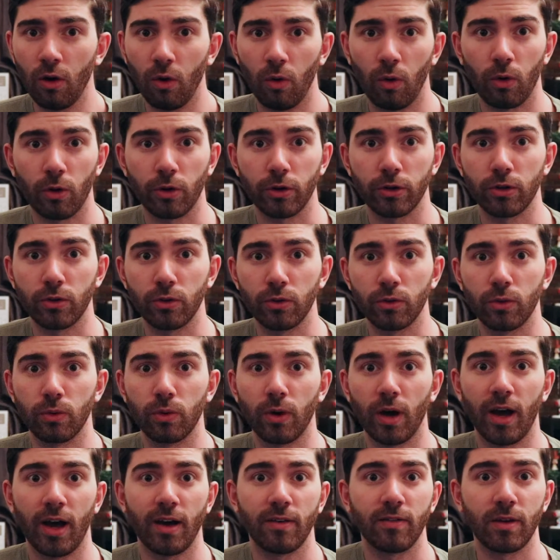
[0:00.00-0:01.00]
or you
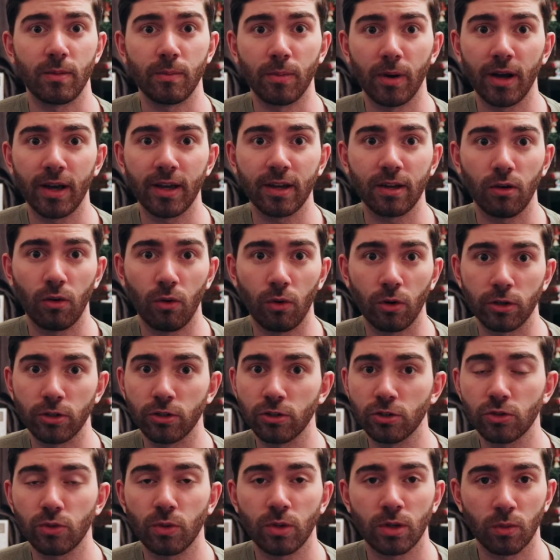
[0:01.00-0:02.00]
have a bike or you
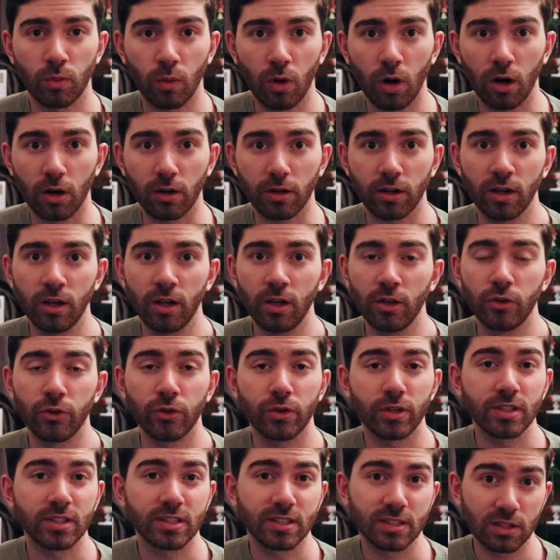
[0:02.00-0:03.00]
just want to walk. You
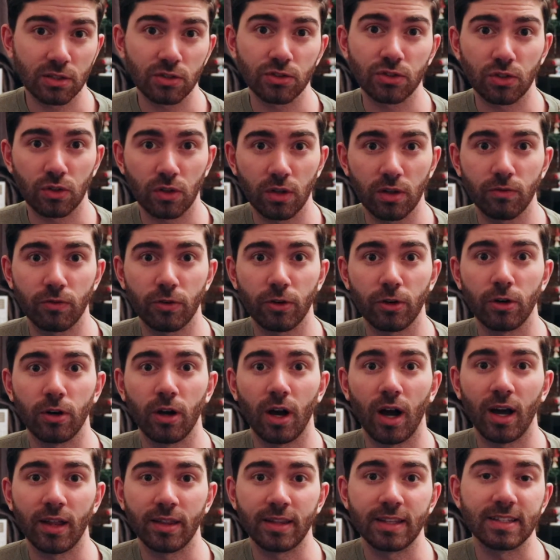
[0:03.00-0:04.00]
can still deliver
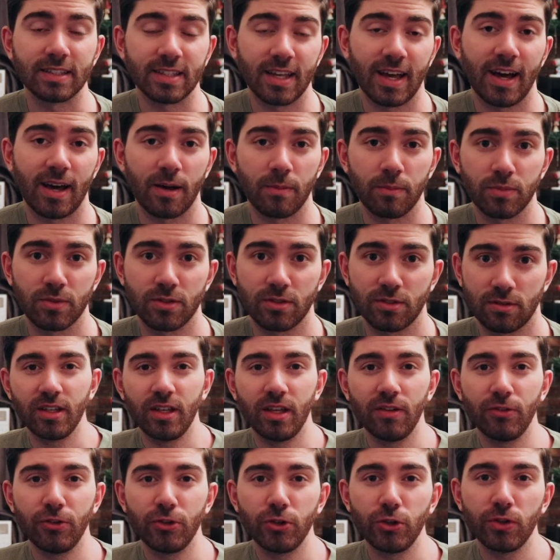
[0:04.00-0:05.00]
on these apps.
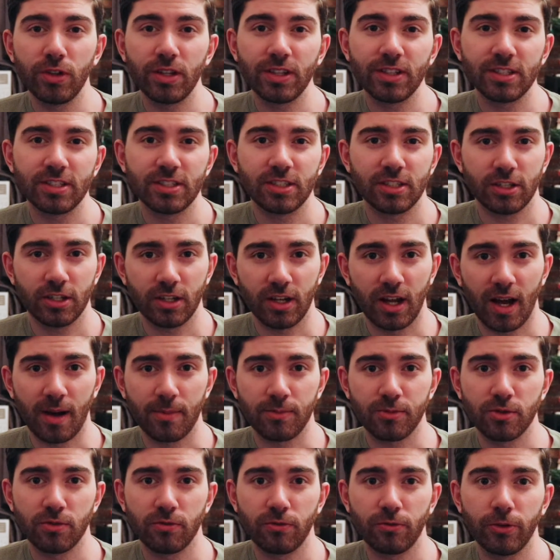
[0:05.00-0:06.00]
If you do think this is a good
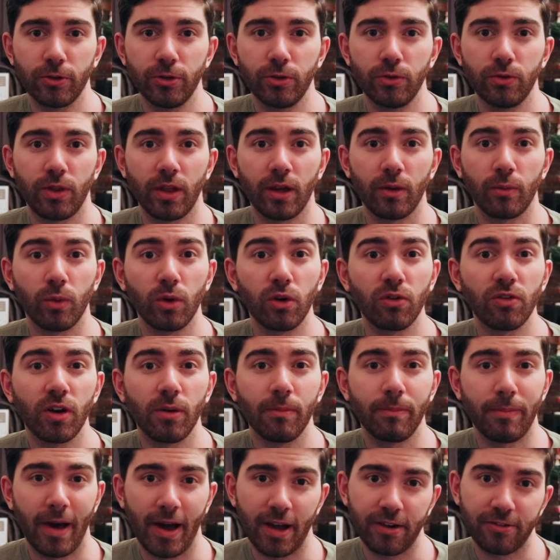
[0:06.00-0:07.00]
option for you, they will
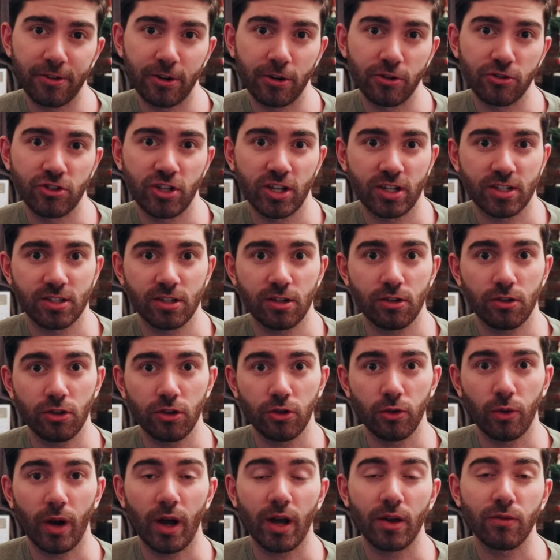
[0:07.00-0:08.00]
run background checks on
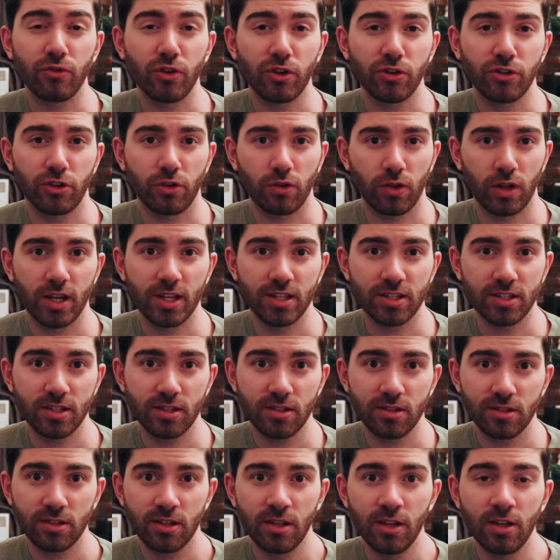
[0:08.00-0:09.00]
you and run your
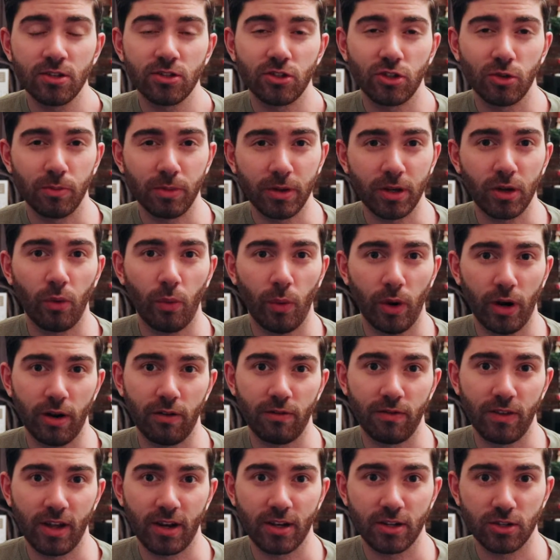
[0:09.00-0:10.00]
license, so be aware
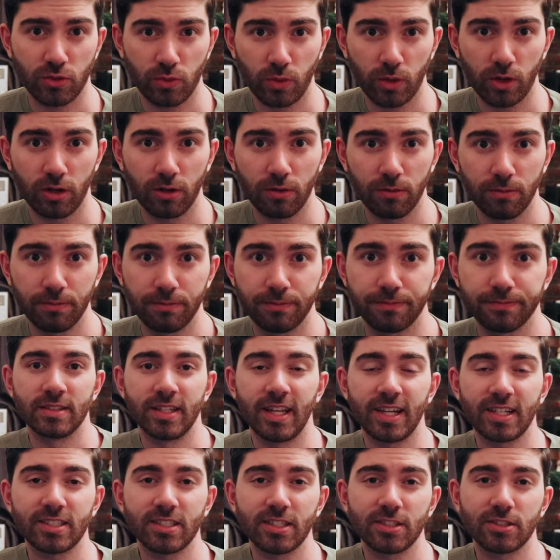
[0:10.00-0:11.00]
of that as well.
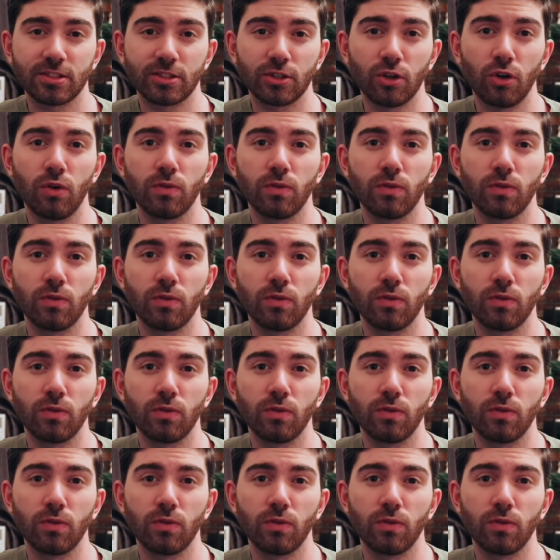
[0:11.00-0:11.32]
Next, let's go